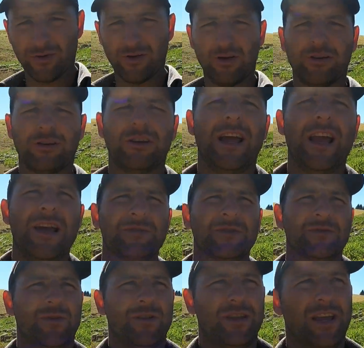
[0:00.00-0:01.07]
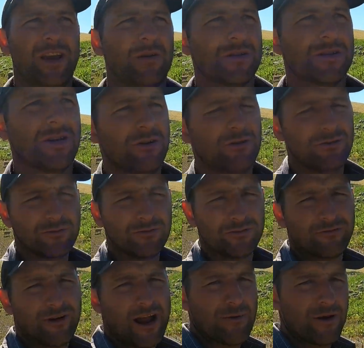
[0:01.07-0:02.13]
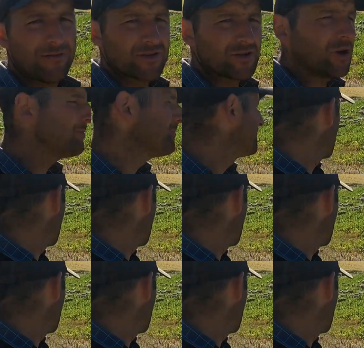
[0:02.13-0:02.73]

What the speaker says: flock lambs with Calves ram over top.